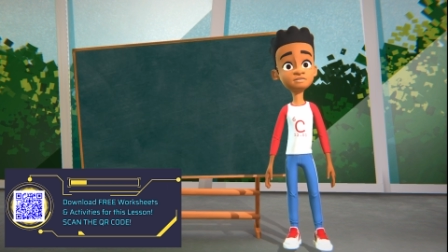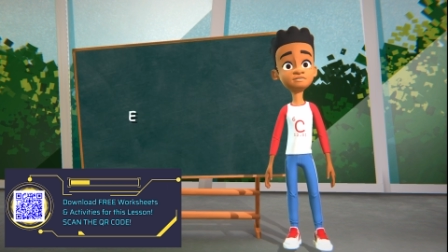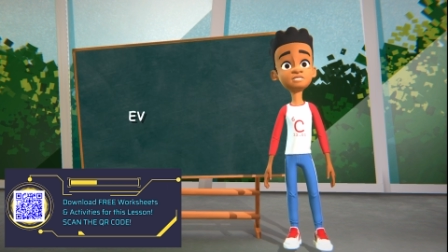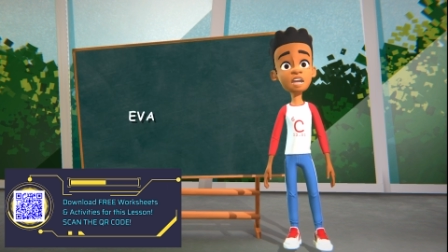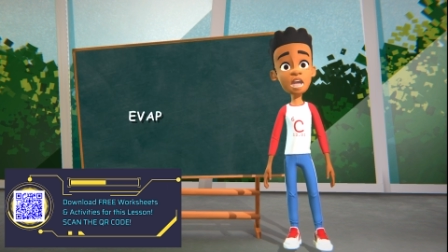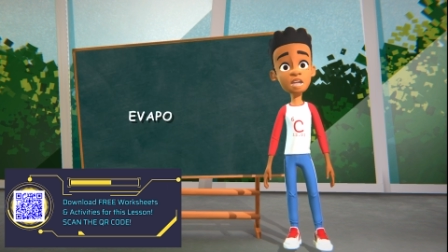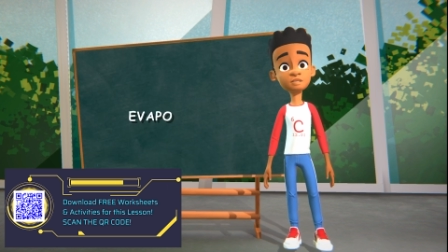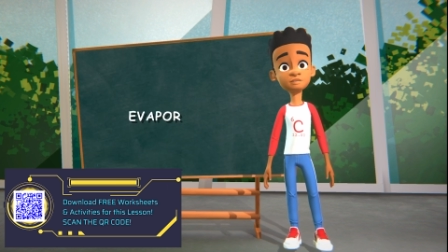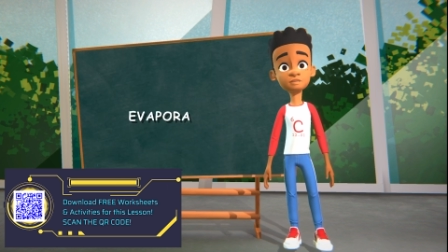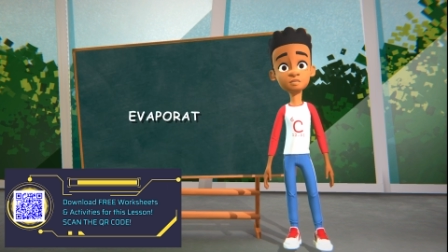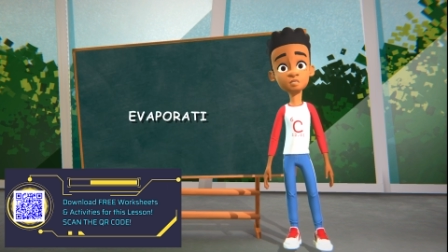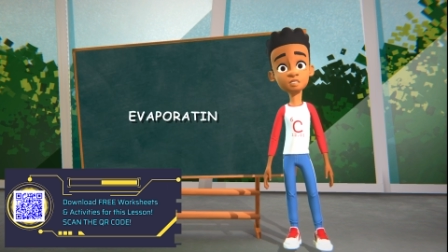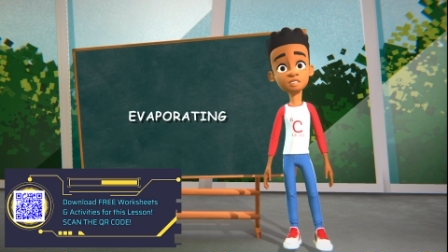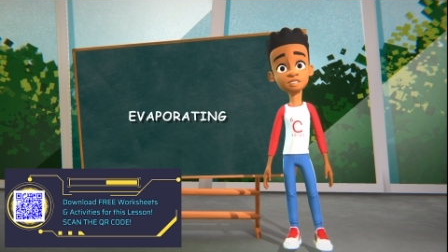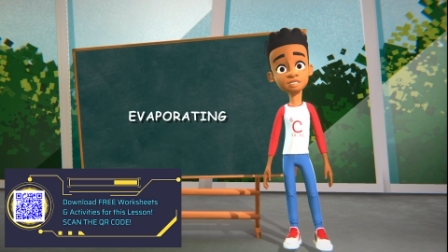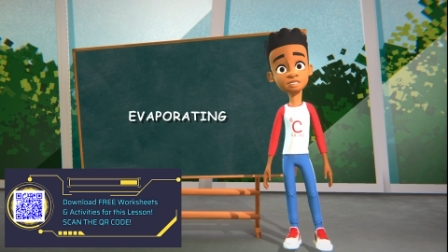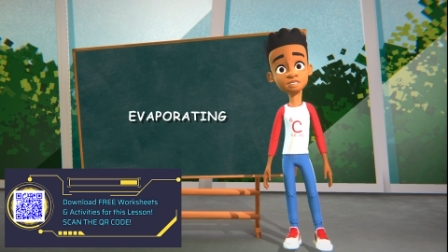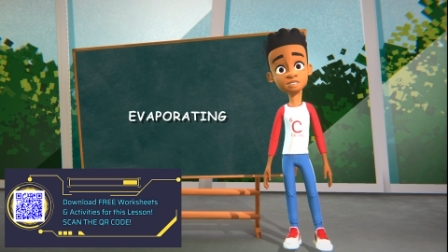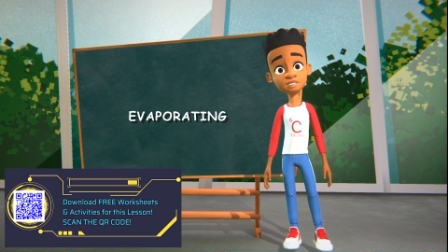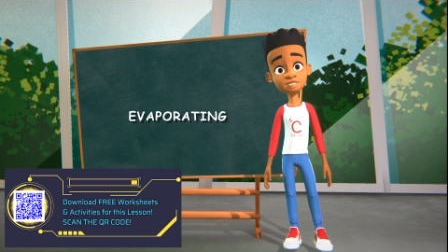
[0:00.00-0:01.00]

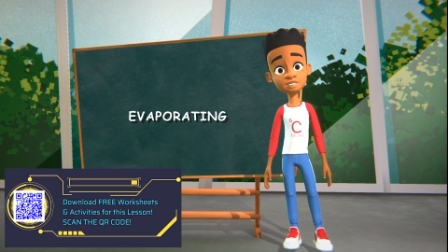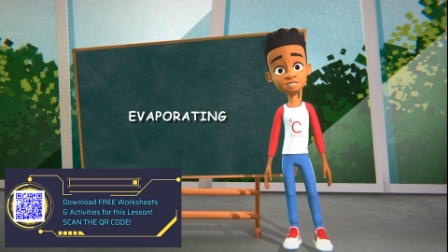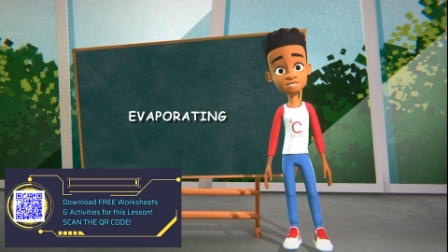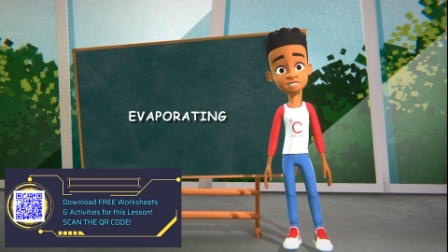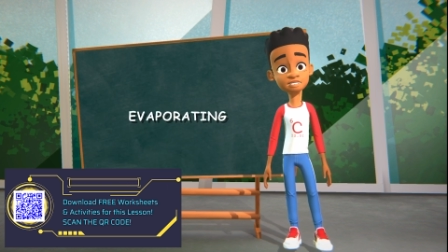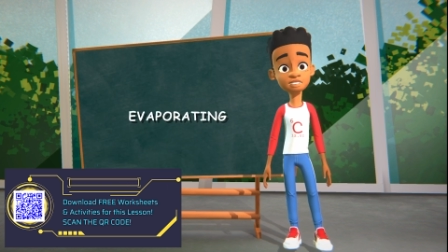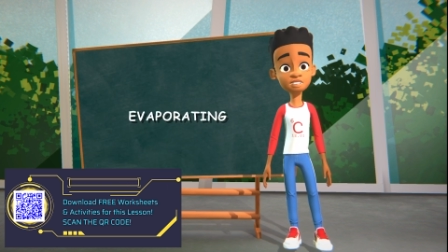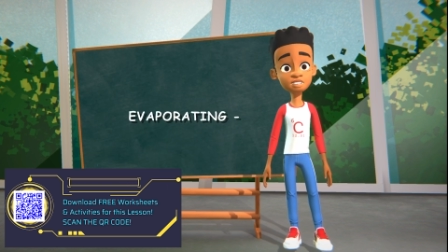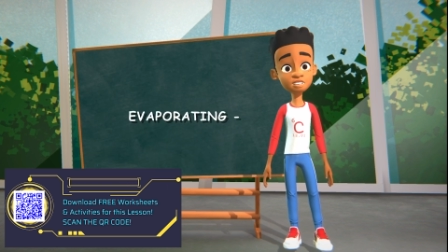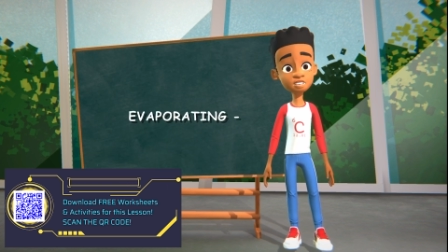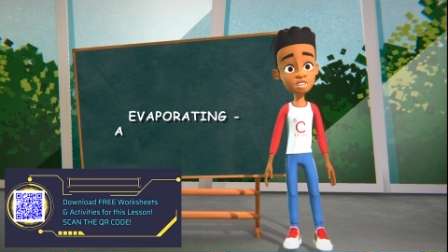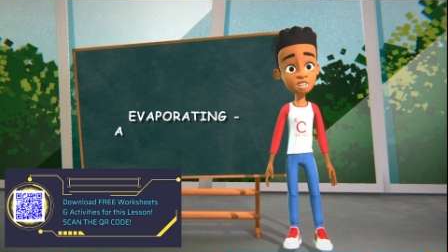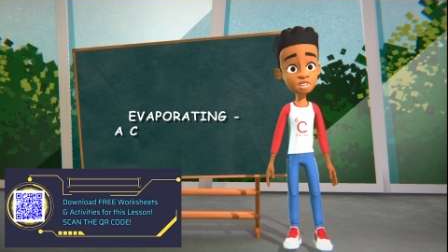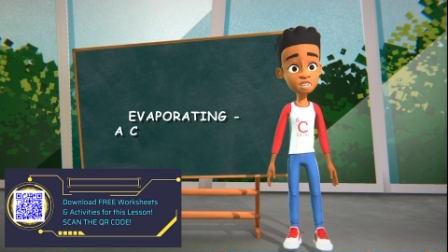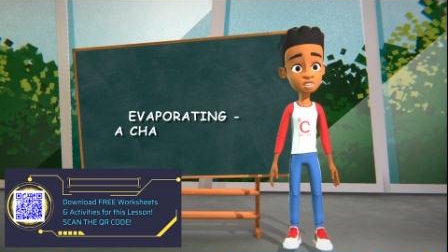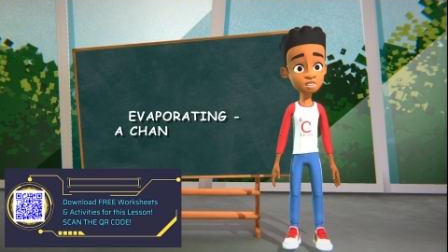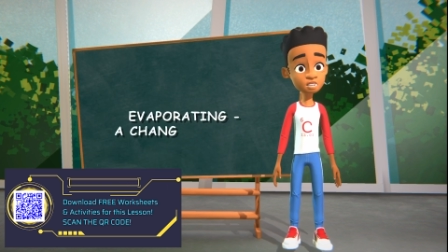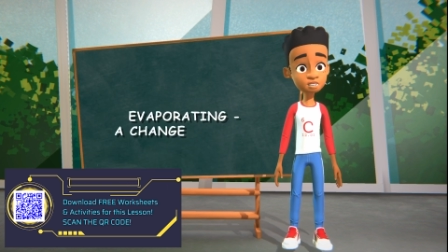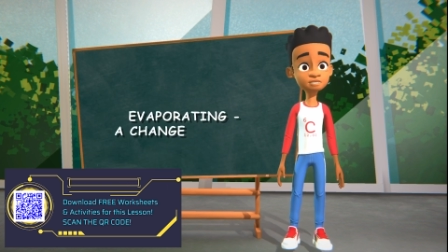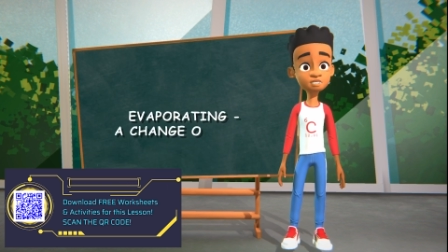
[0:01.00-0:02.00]
Evaporating is a
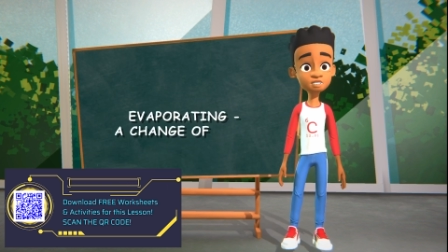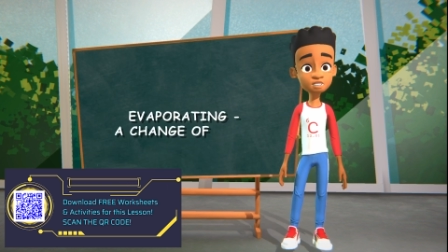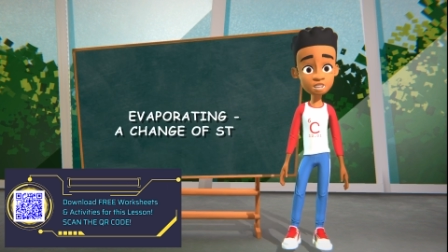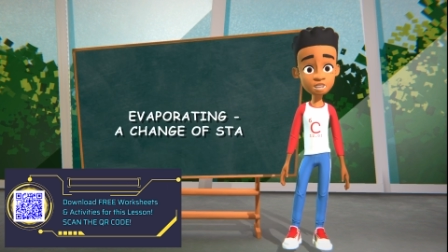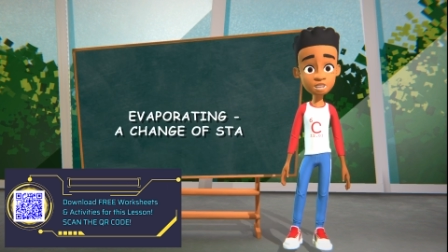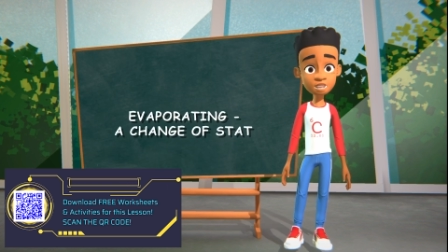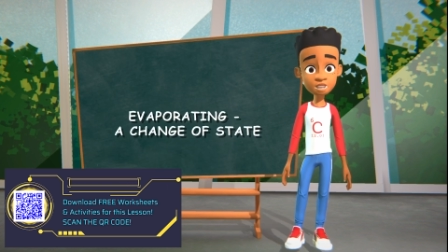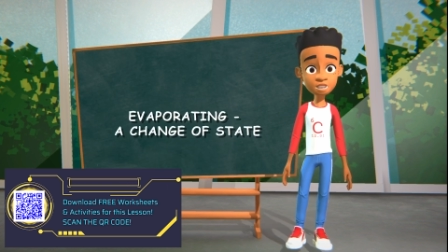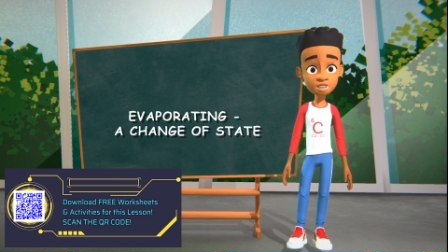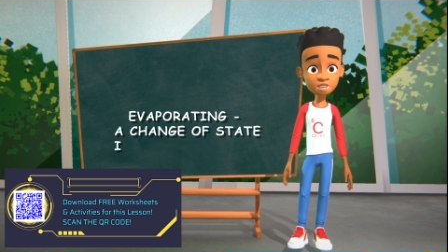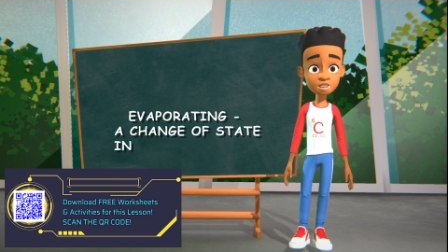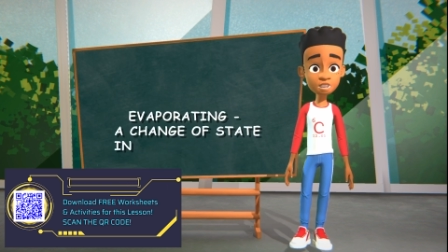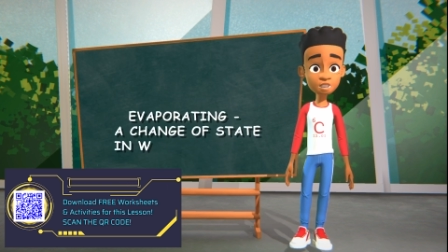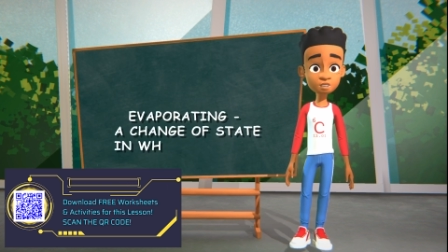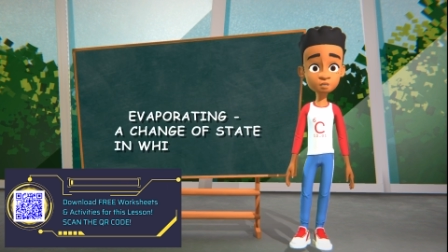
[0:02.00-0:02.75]
change of state